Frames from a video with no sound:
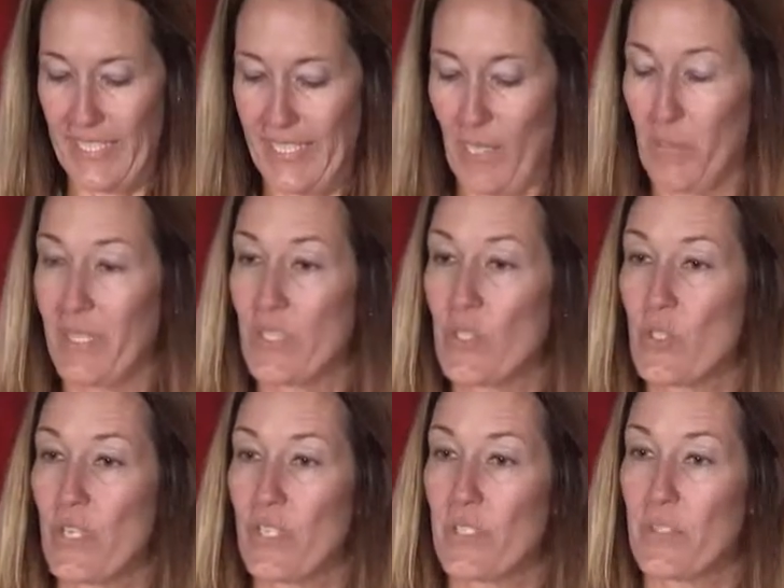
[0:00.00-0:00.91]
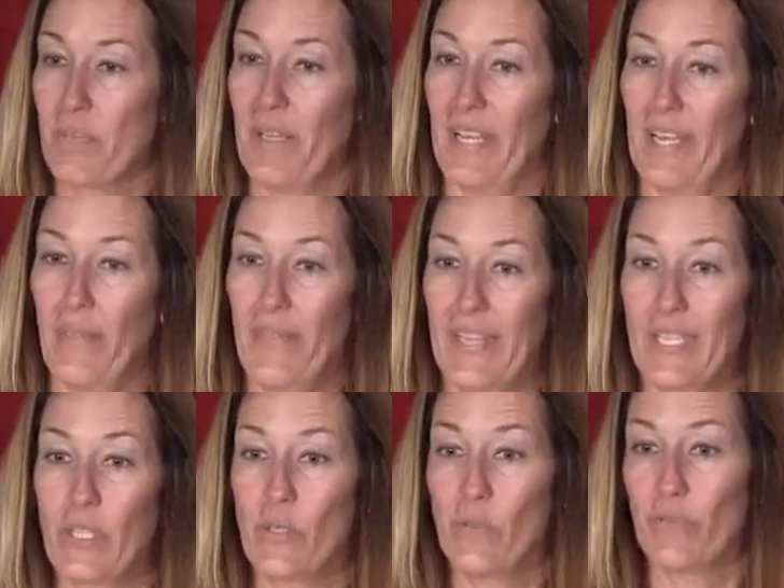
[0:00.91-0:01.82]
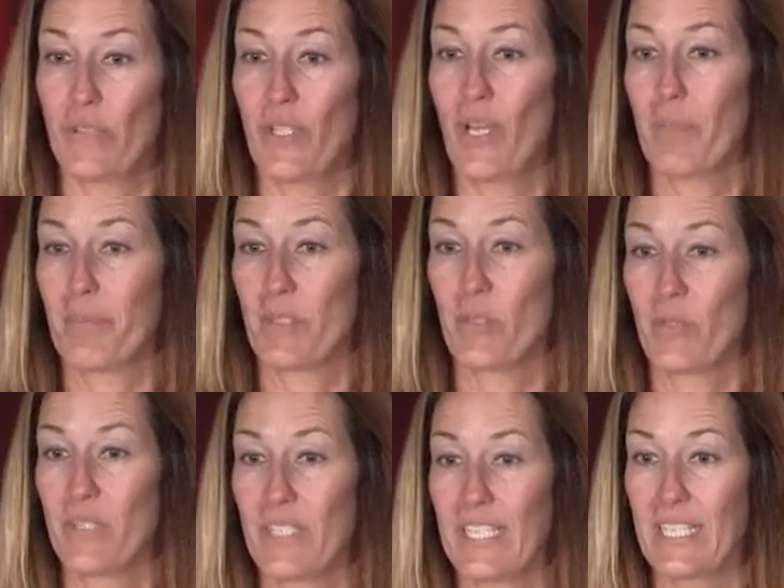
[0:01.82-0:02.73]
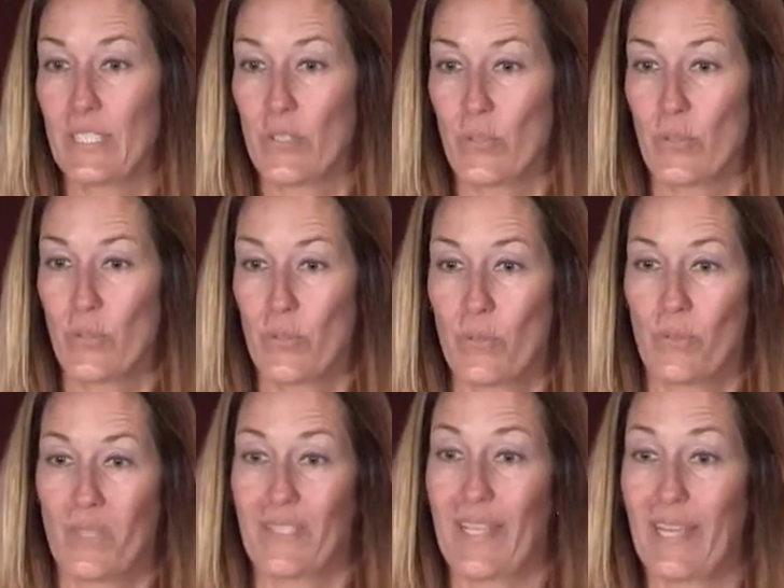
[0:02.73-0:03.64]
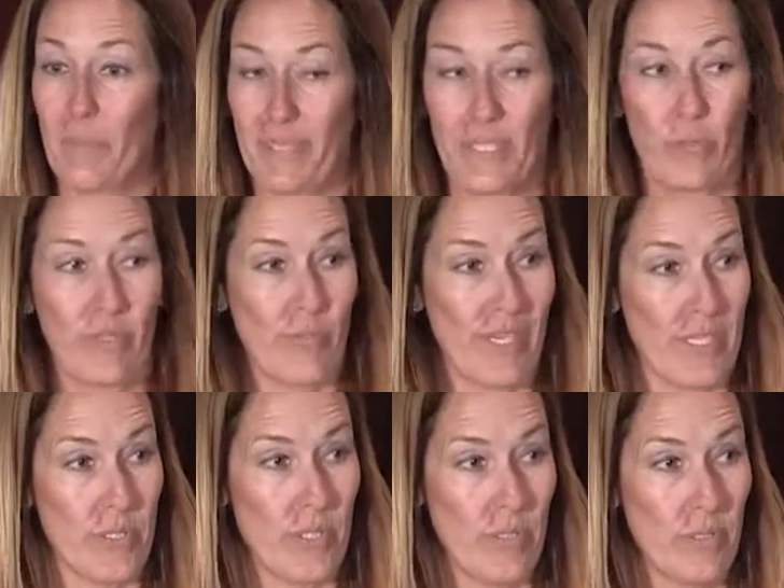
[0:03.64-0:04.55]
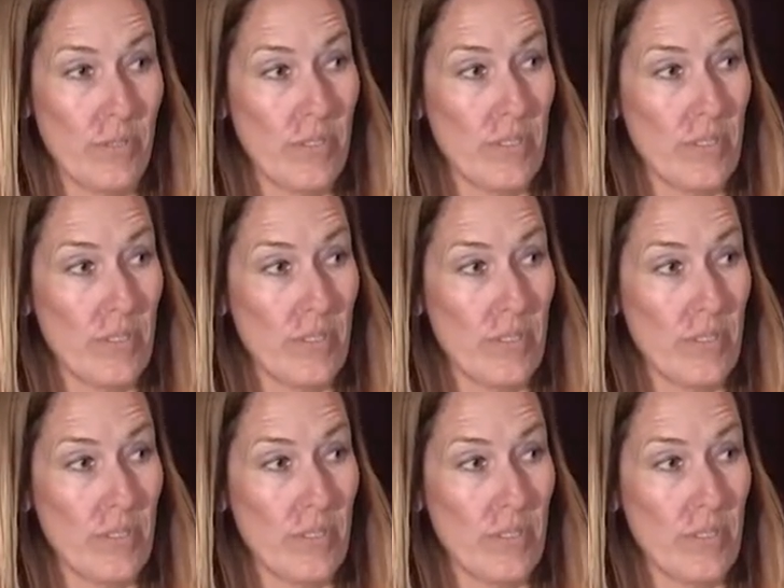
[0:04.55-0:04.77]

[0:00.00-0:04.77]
and I want to start by thanking you for the opportunity to allow me to address you.